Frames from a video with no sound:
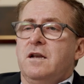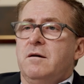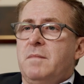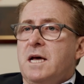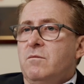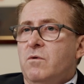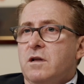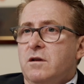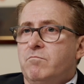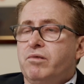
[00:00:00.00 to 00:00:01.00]
No matter
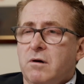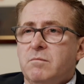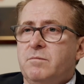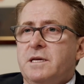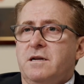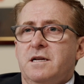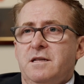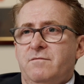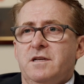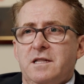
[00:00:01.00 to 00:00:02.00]
what, you're probably going to
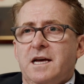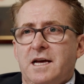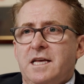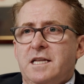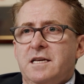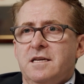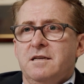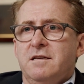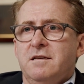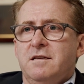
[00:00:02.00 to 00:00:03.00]
live till you're 80.
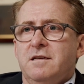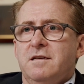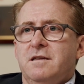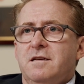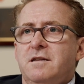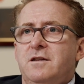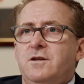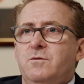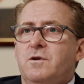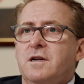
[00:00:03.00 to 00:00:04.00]
Do
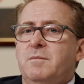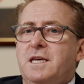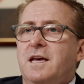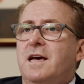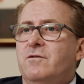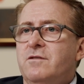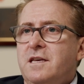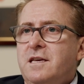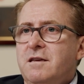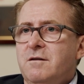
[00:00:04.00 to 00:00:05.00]
you want to be
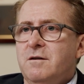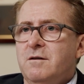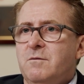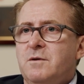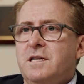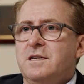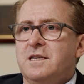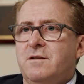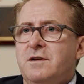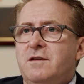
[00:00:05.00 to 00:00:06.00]
healthy when you're
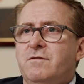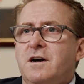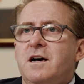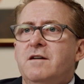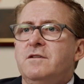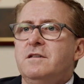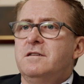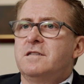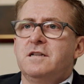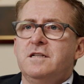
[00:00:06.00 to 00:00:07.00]
75 and
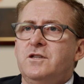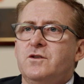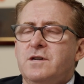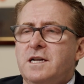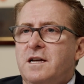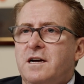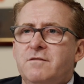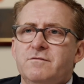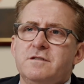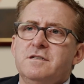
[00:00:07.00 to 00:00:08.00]
still enjoying
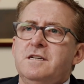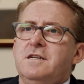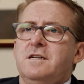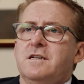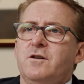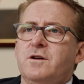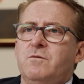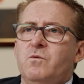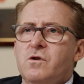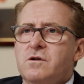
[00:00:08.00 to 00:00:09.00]
life and going
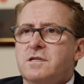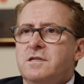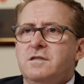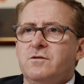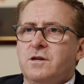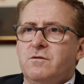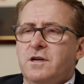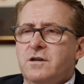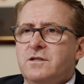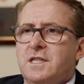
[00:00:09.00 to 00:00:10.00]
on walks and doing all
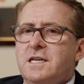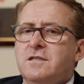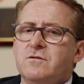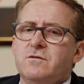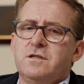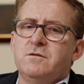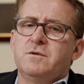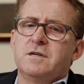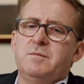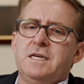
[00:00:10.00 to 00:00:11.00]
those things, or do you
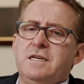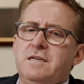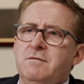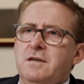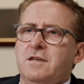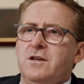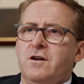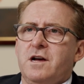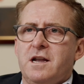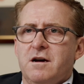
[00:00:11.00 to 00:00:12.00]
want to be,
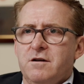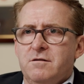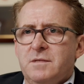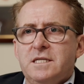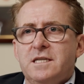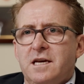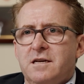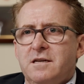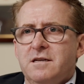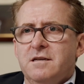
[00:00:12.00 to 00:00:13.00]
at home and sick?